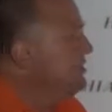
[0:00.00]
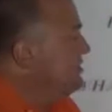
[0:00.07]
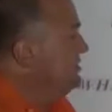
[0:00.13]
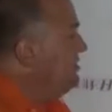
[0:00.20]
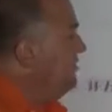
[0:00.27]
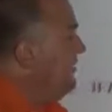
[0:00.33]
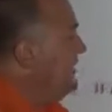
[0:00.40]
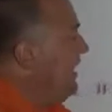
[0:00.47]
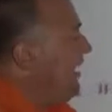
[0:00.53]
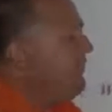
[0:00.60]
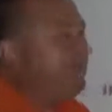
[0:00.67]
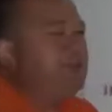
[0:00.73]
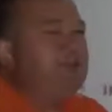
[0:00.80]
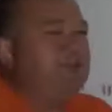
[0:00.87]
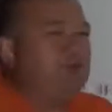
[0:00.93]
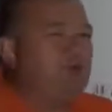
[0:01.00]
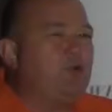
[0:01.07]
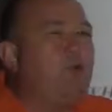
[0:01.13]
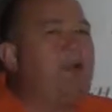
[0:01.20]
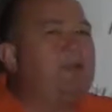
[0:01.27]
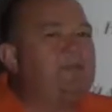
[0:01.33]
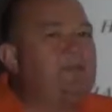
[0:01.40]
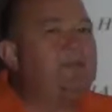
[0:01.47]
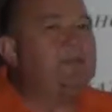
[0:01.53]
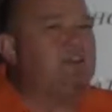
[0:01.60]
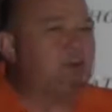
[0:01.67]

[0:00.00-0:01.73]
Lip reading: So they happen to do quite a bit of